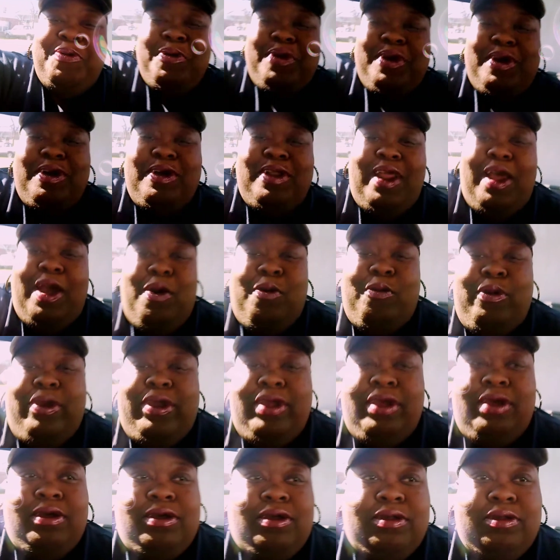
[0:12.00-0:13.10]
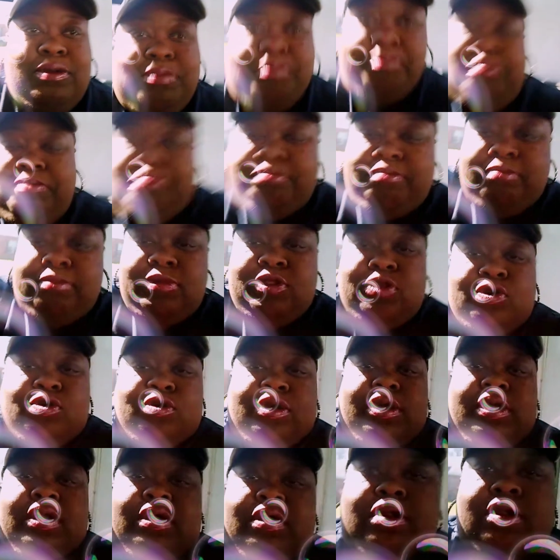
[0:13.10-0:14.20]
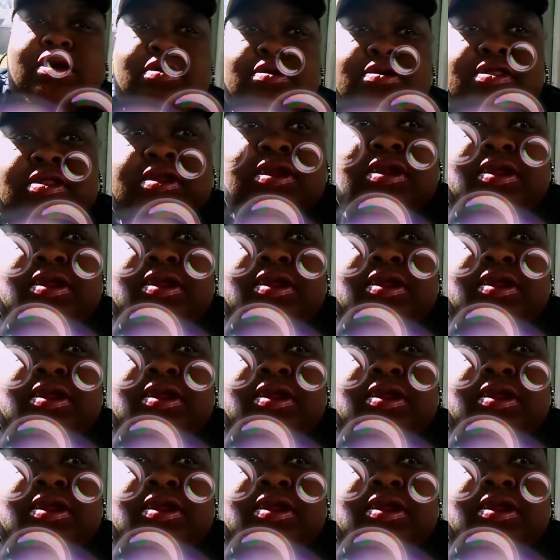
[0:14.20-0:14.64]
We're on our way to go get our nails